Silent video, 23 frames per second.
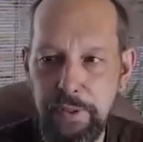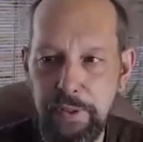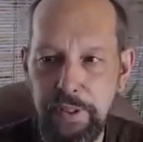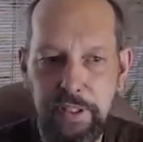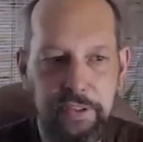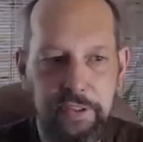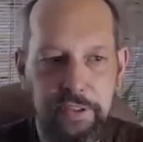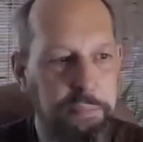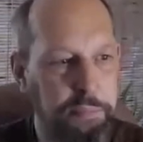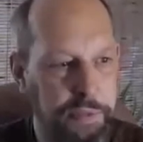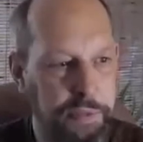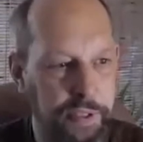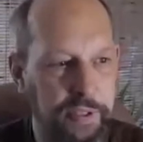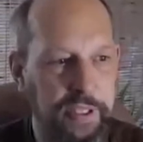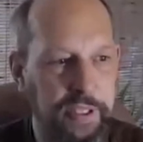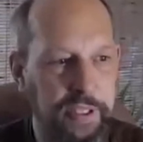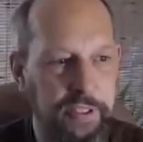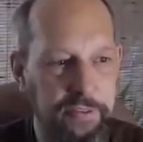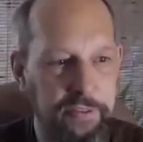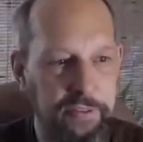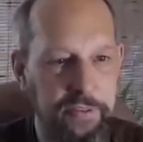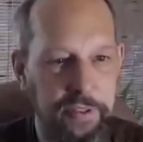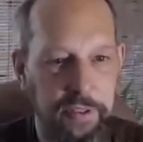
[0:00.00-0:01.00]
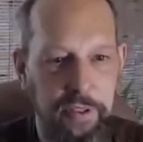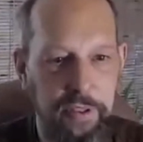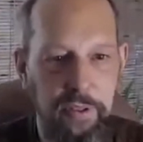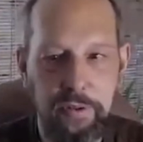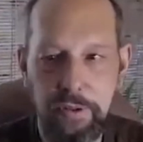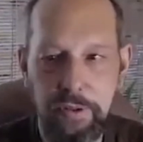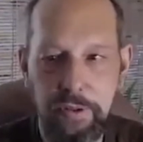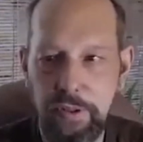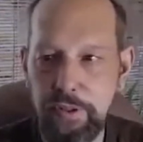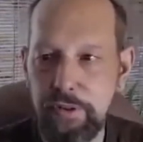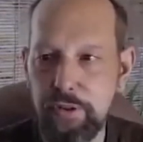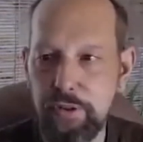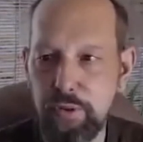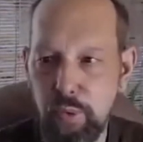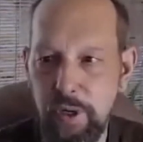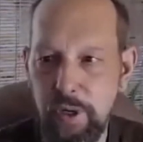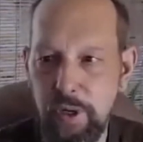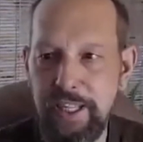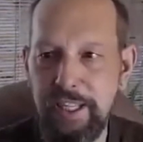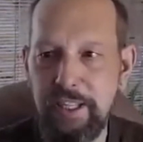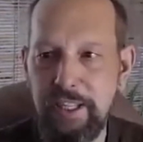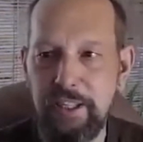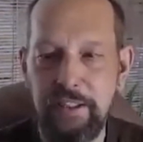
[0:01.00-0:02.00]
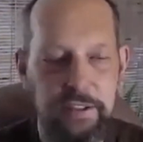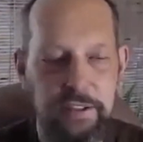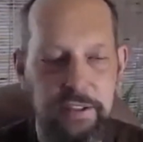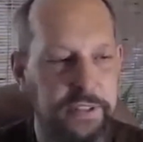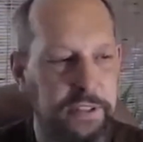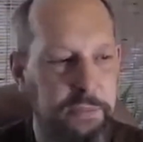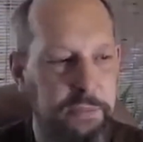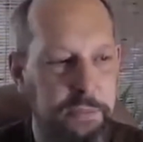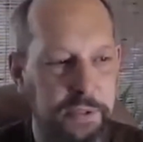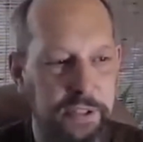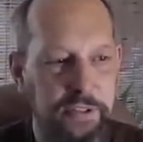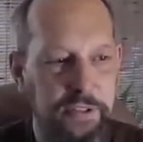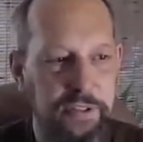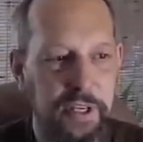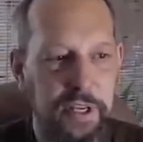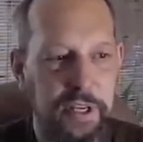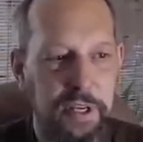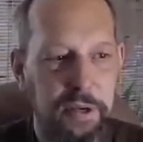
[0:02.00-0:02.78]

with experience, good 20 years of experience.